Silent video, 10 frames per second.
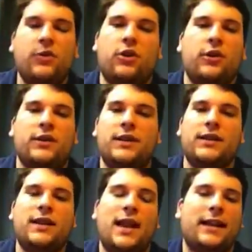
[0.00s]
what hurts
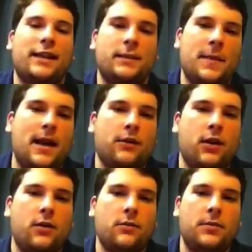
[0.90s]
this deck is
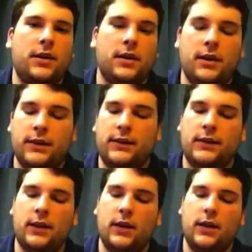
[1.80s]
macro, because,